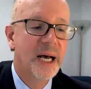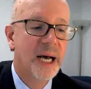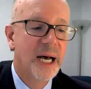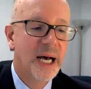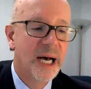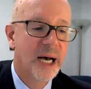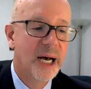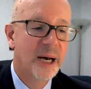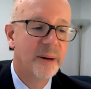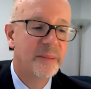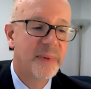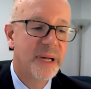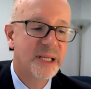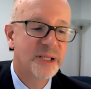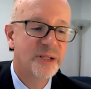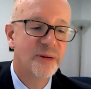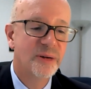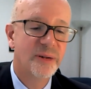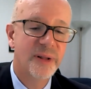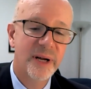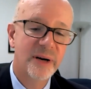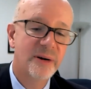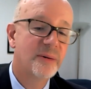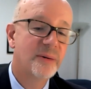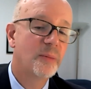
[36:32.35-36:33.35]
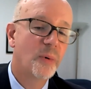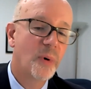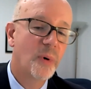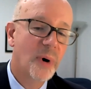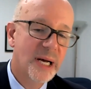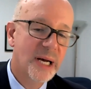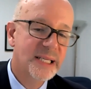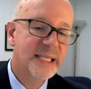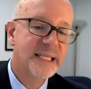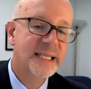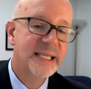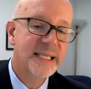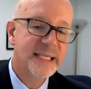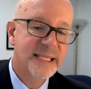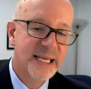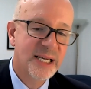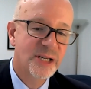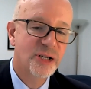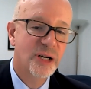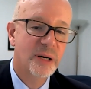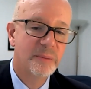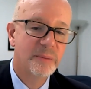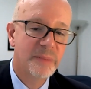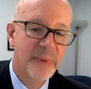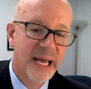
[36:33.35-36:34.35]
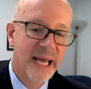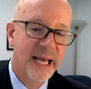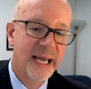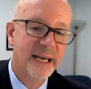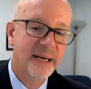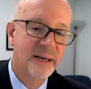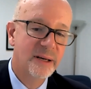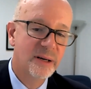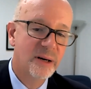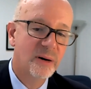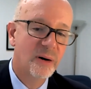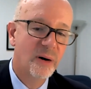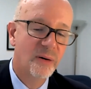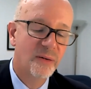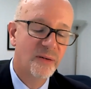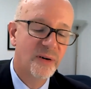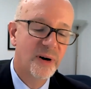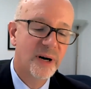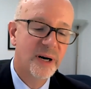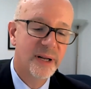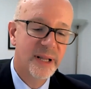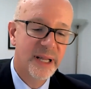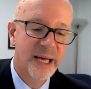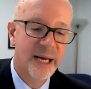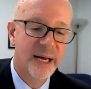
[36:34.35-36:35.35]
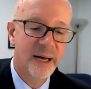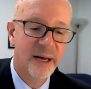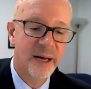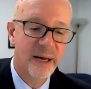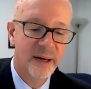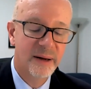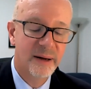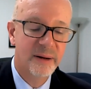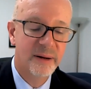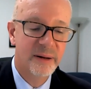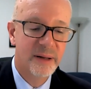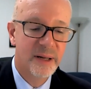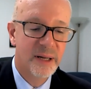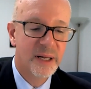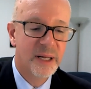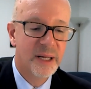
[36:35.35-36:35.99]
And so there was a decision made over the